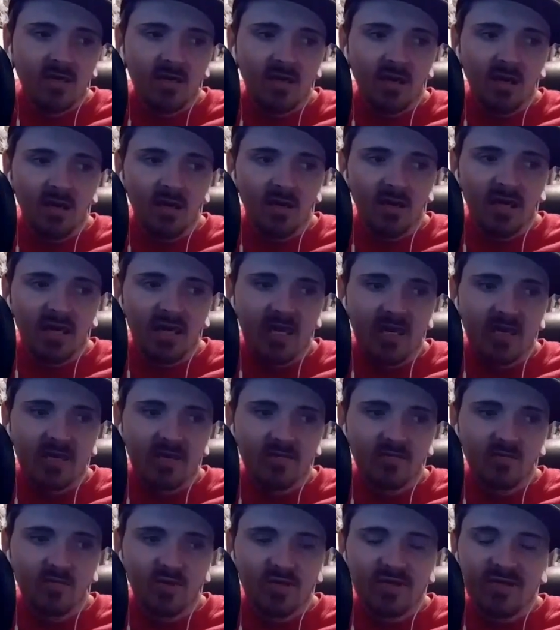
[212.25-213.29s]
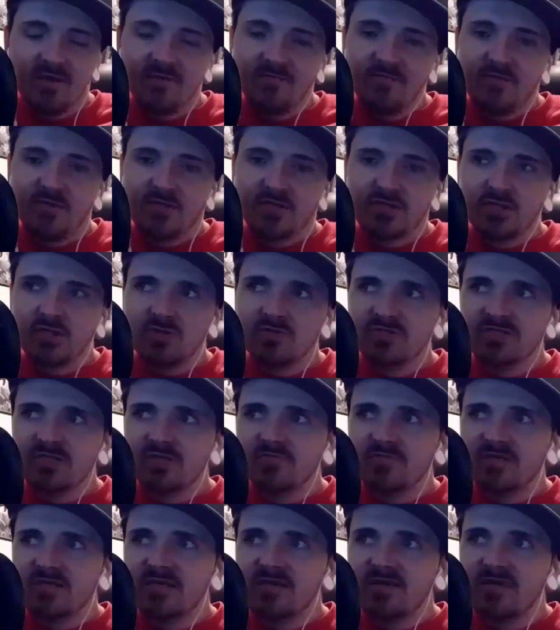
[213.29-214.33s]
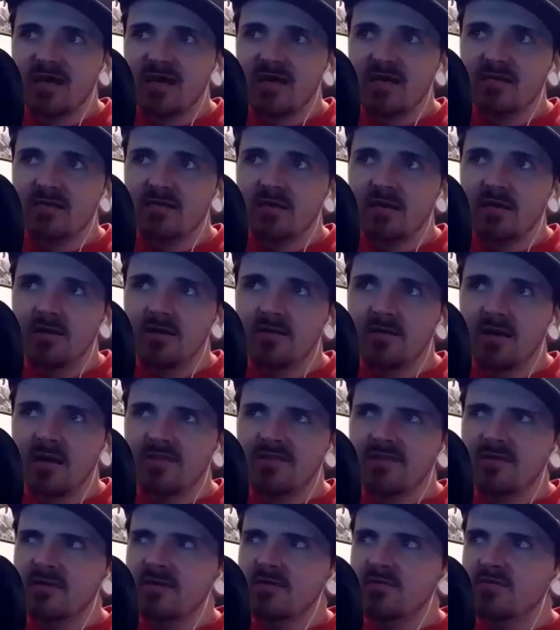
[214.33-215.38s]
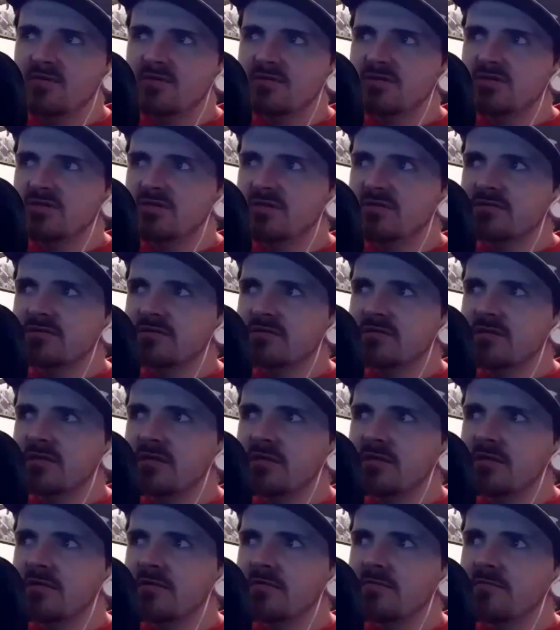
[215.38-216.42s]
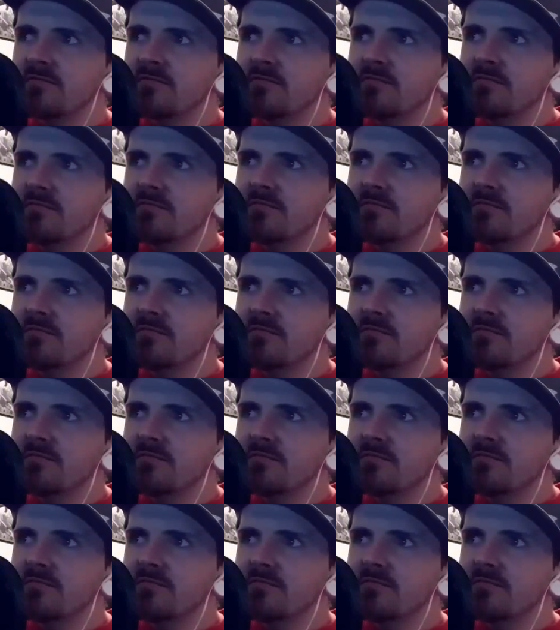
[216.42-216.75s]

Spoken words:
and when they first showed something of that, I think it was just I